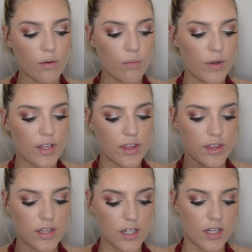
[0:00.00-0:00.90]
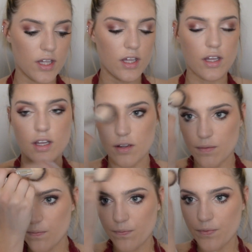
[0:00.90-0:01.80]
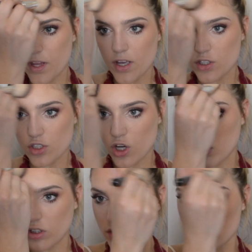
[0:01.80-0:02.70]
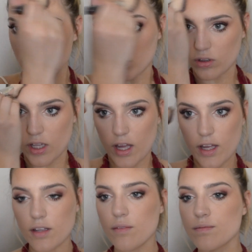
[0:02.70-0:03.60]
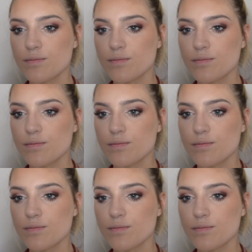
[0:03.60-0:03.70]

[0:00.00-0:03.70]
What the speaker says: with the Chocolate Soleil.